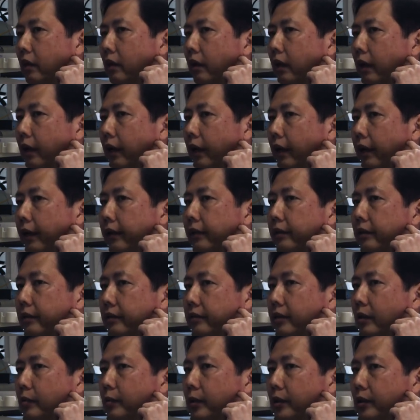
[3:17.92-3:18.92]
and the
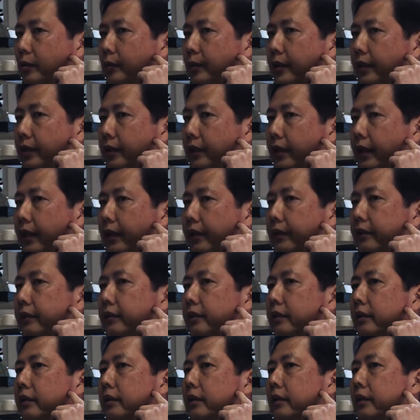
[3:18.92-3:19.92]
submandibular gland
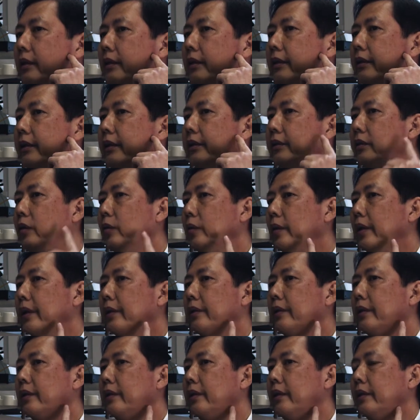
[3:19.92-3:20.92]
is
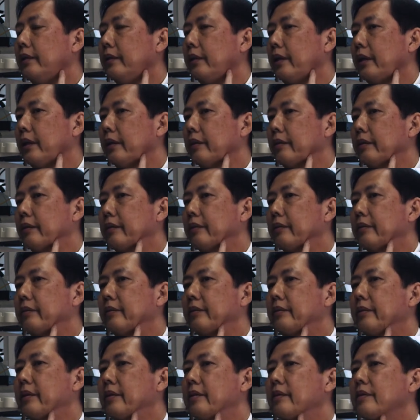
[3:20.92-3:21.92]
located in the area
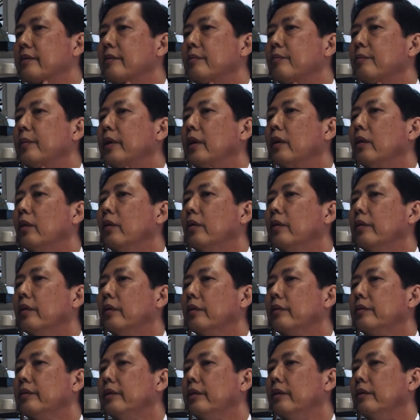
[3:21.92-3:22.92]
just below your
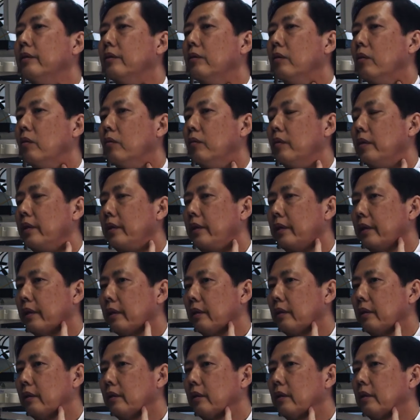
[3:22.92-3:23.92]
chin over here.
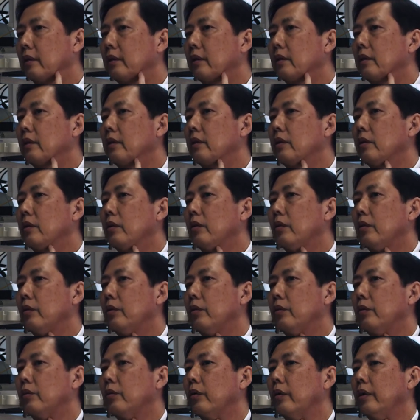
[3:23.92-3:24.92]

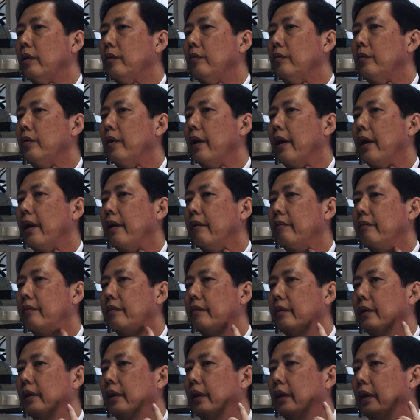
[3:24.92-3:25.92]
So if you have
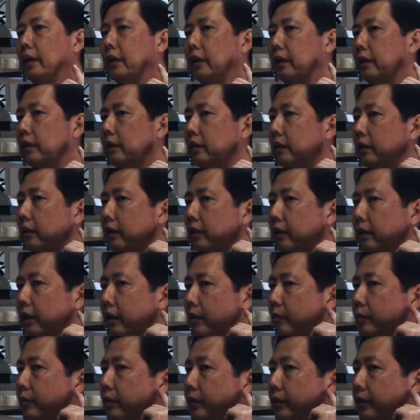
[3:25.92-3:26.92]
a
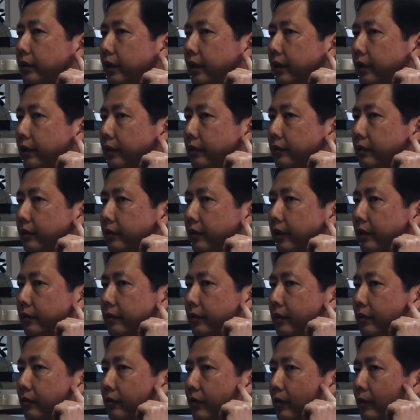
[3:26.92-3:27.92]
lump that is
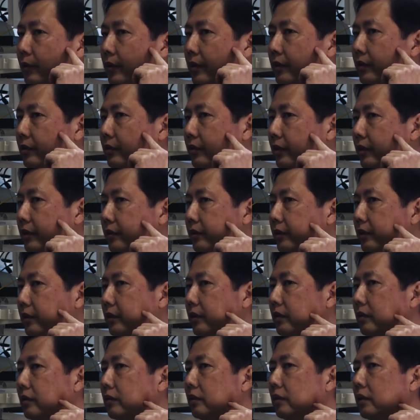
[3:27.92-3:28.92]
arising from this region
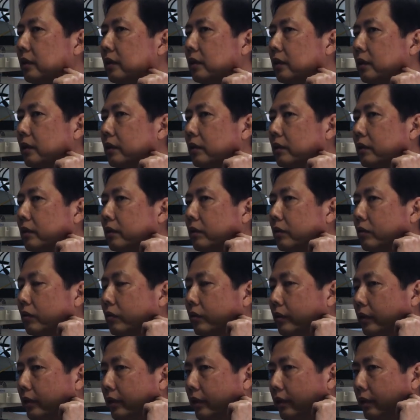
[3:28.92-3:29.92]
over
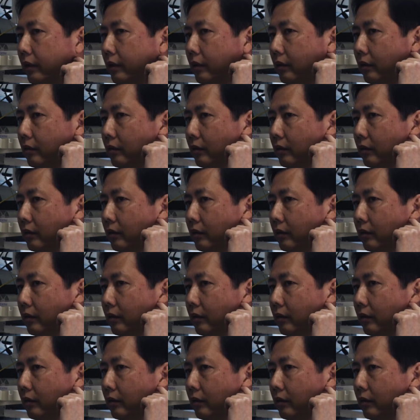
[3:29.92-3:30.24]
here,